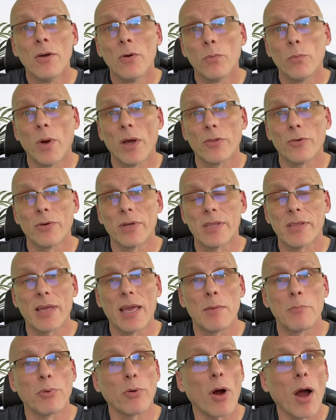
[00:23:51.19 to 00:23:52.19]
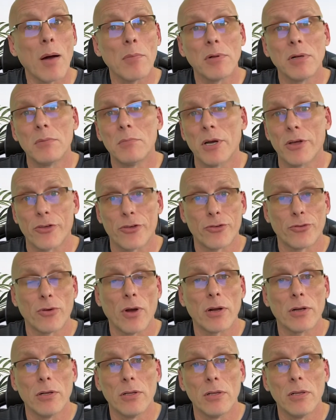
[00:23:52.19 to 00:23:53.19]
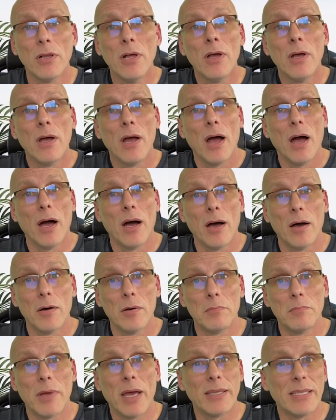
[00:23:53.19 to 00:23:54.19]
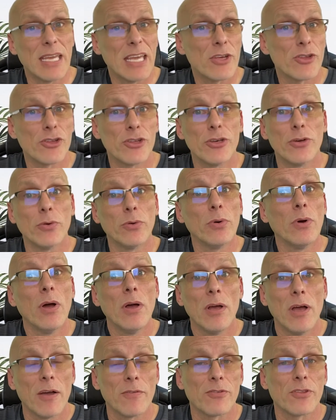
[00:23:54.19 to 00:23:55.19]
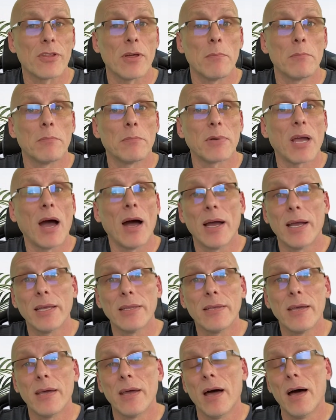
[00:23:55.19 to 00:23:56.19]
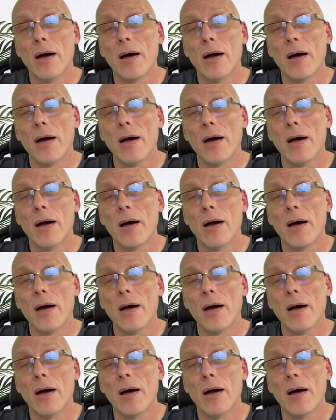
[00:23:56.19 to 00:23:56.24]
whether it's a problem, a struggle, an issue of some kind.